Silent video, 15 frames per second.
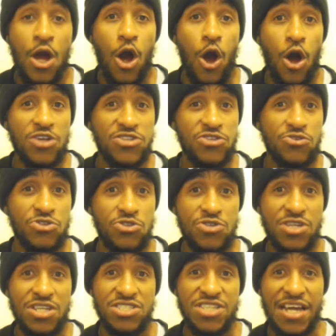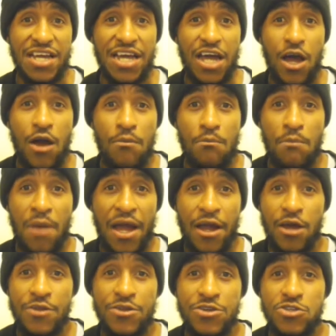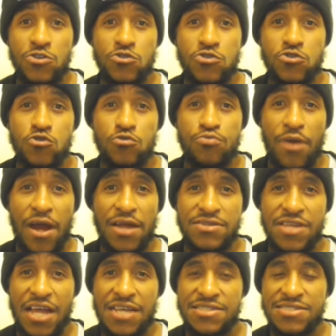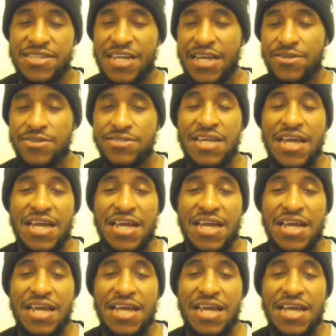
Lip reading: Also, you can check out my other YouTube prognosticators.